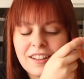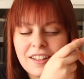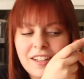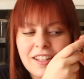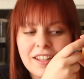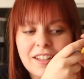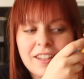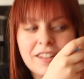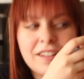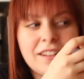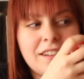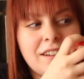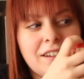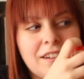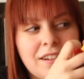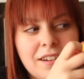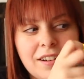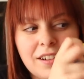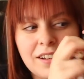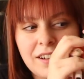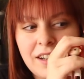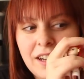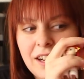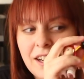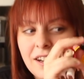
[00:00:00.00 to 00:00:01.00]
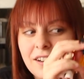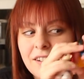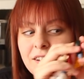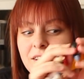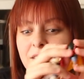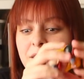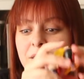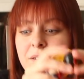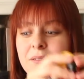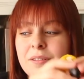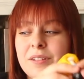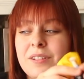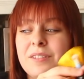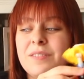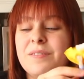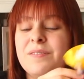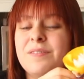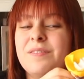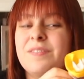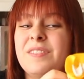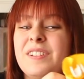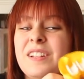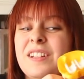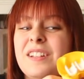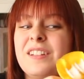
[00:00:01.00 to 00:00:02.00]
Like her hair is sort
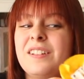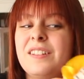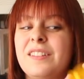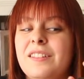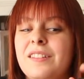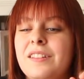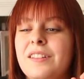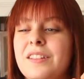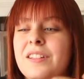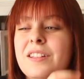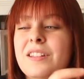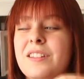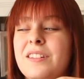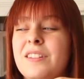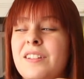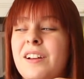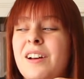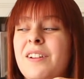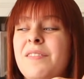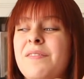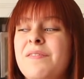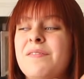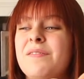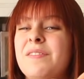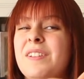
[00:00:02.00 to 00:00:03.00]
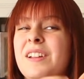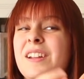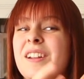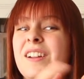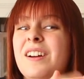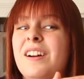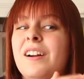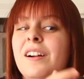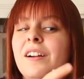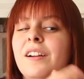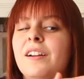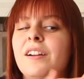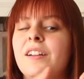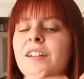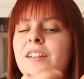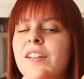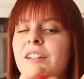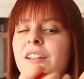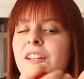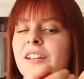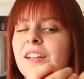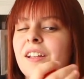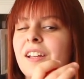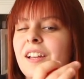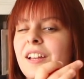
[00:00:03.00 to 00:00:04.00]
of tough and hard,
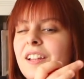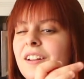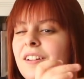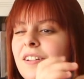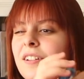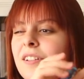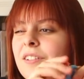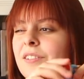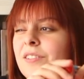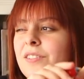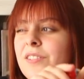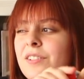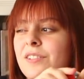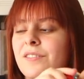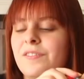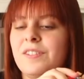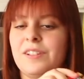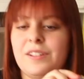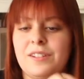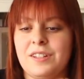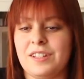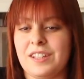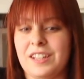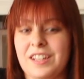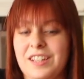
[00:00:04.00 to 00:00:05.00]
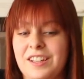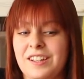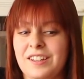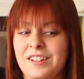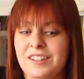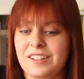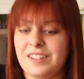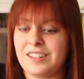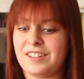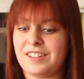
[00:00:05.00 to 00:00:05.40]
and hers just feels like